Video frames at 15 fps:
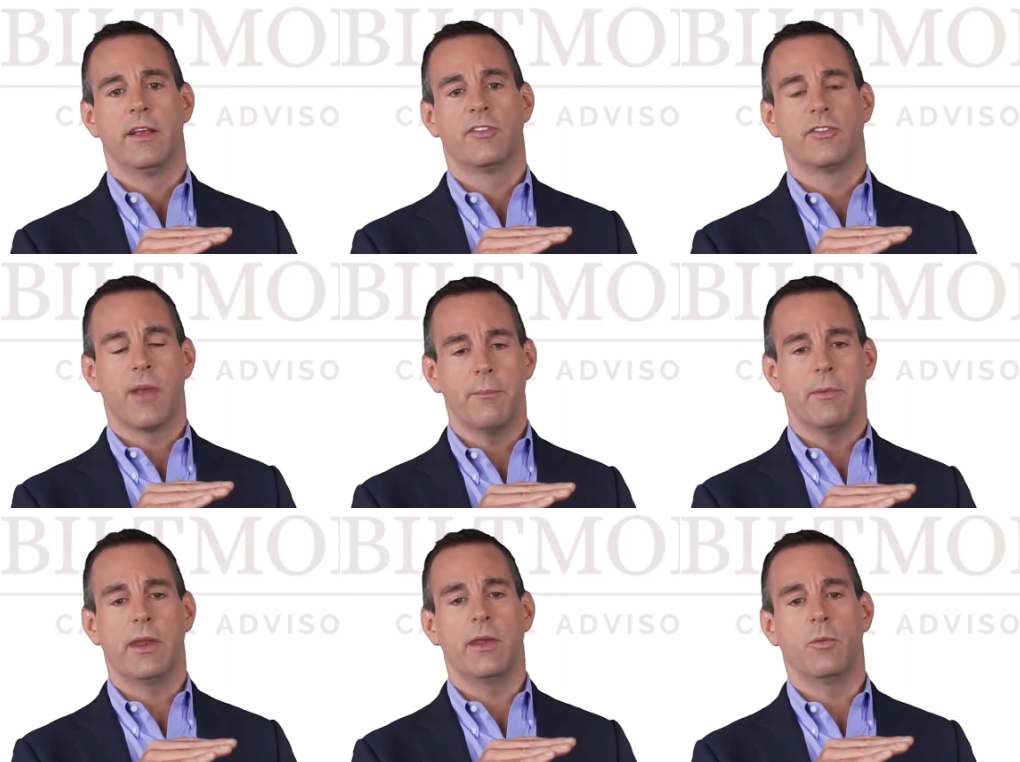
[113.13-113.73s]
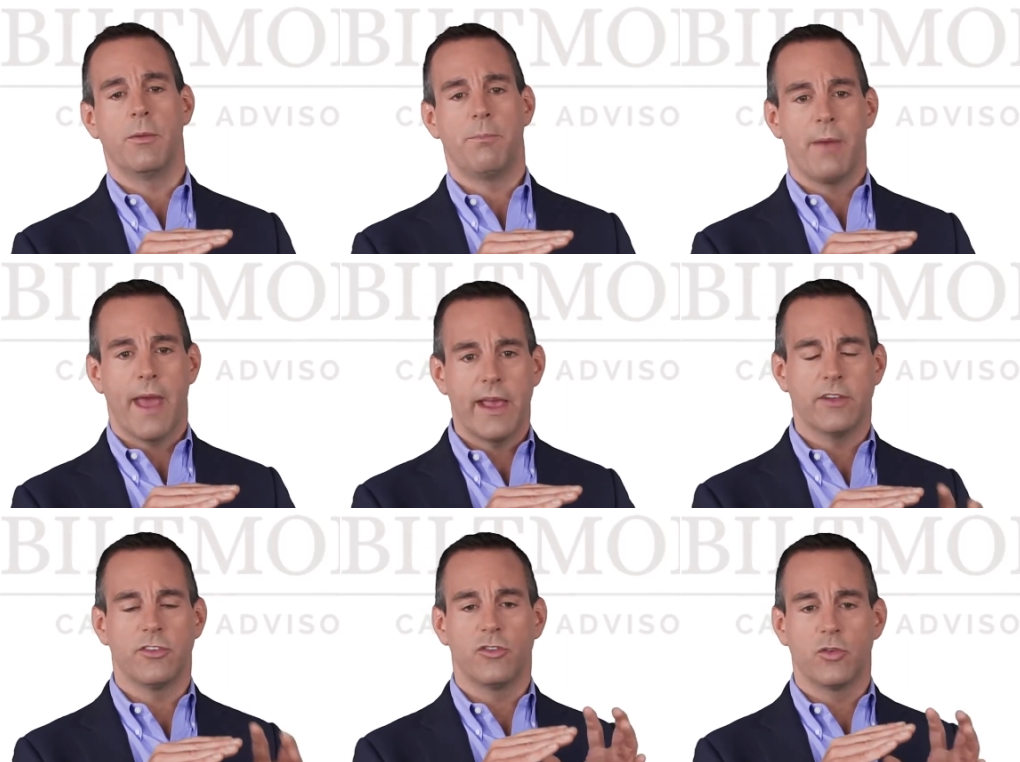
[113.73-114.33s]
somebody would
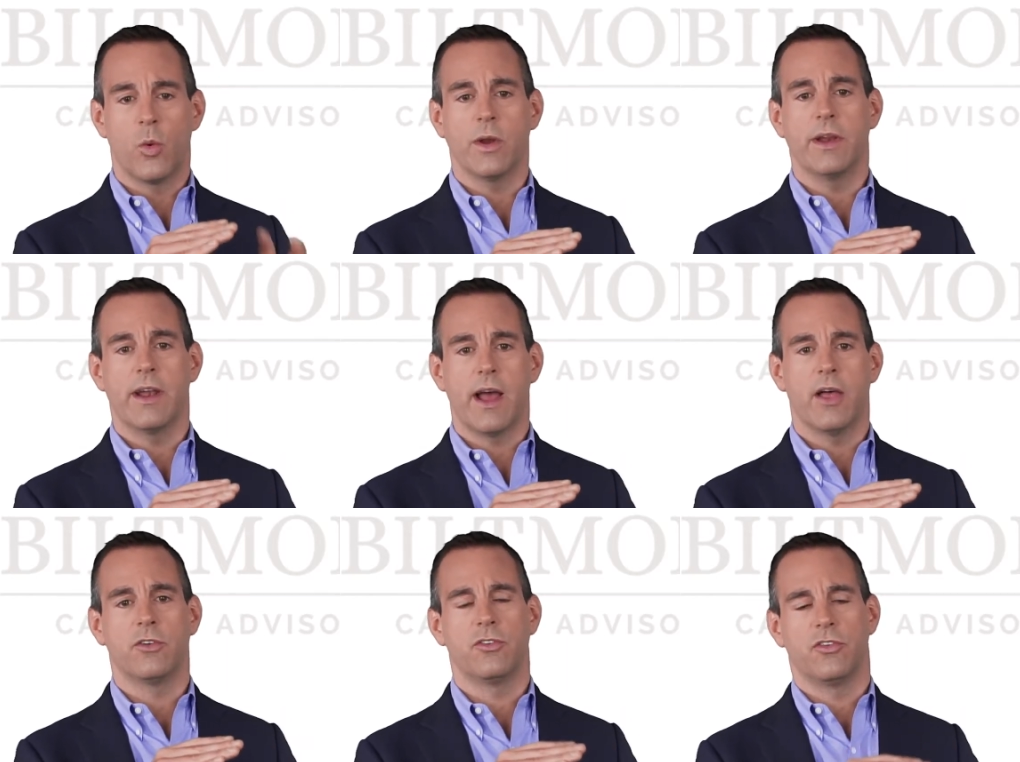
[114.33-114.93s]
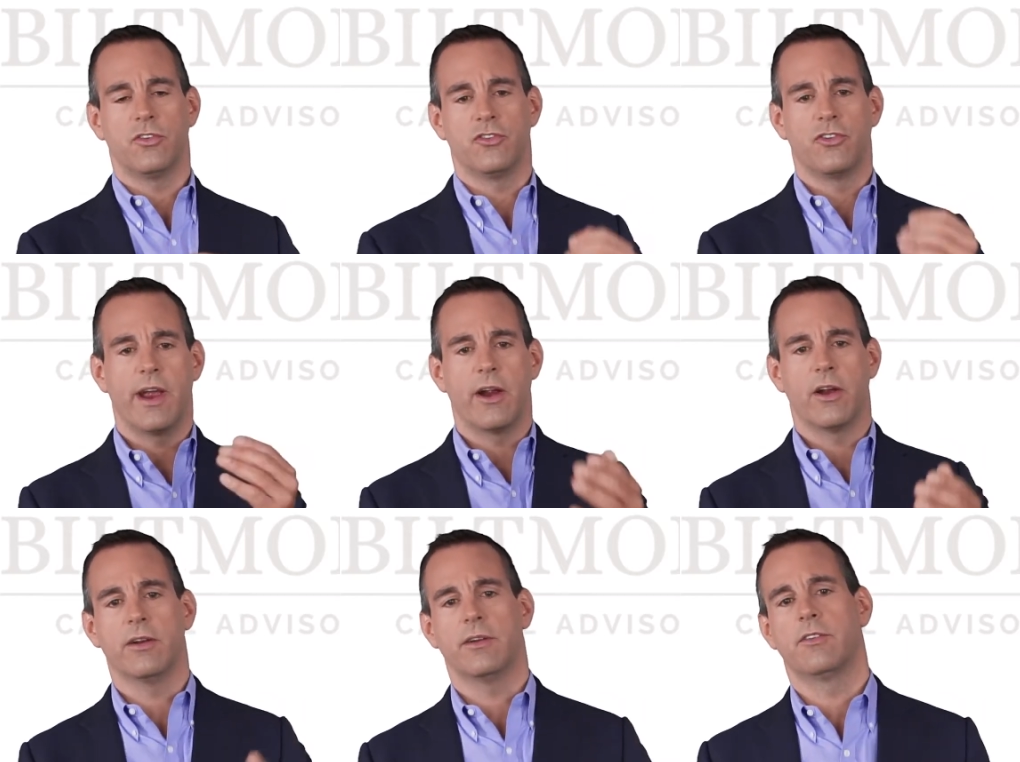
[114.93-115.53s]
pay us $20 a
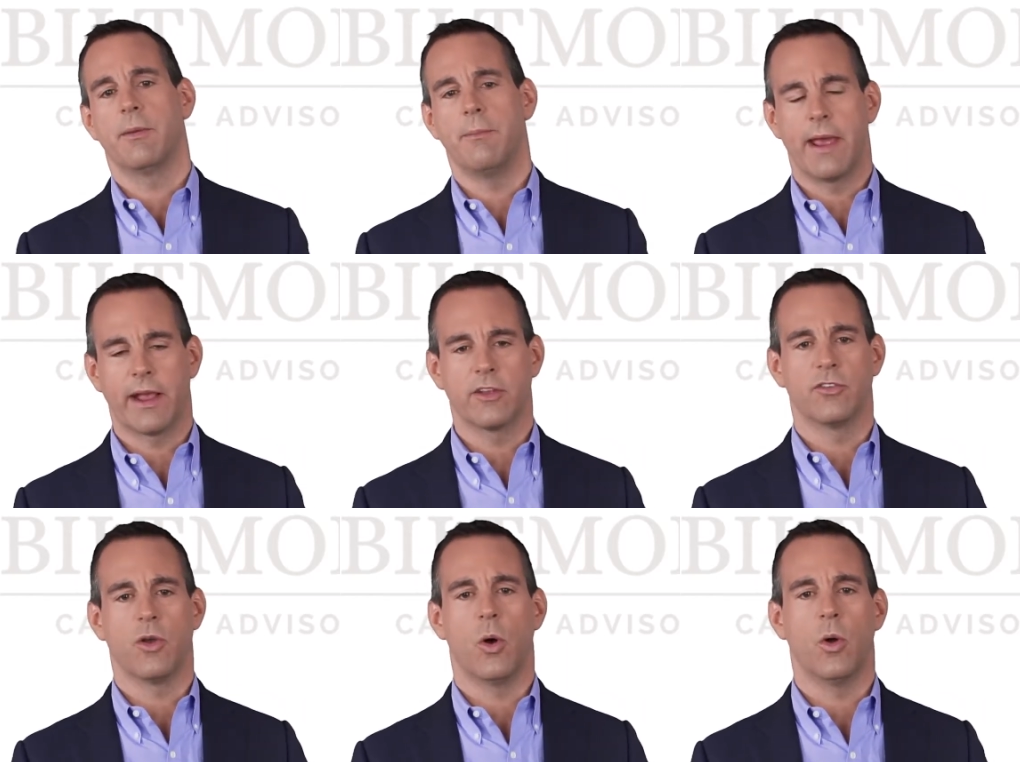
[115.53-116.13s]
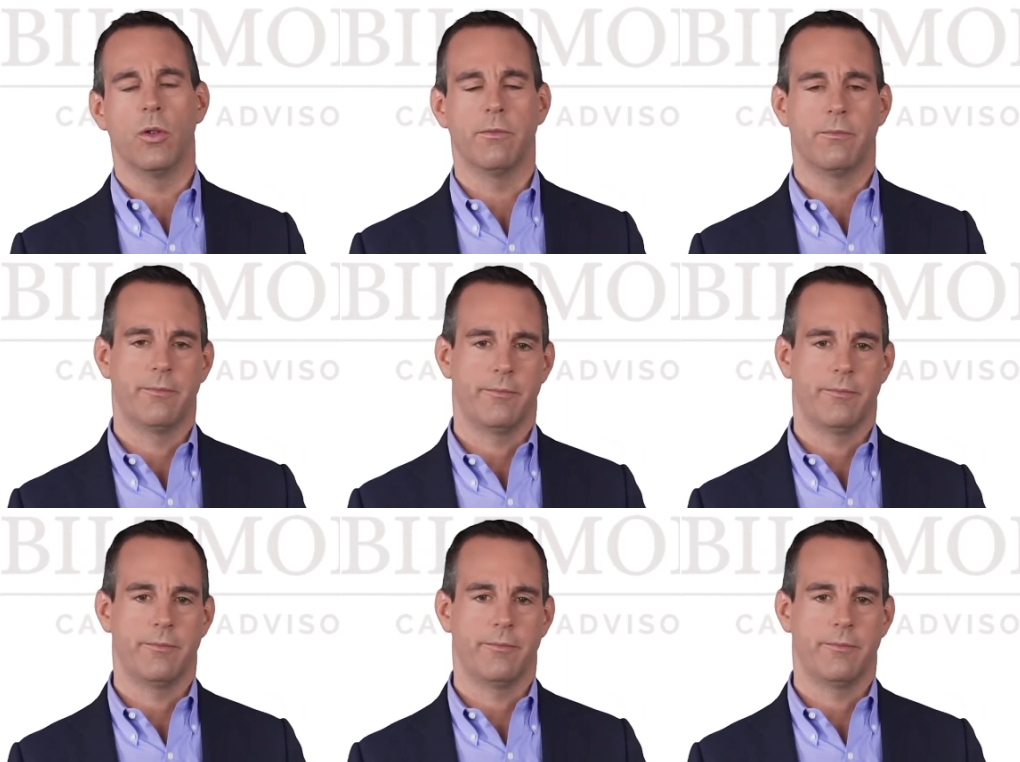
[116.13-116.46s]
share to make us whole.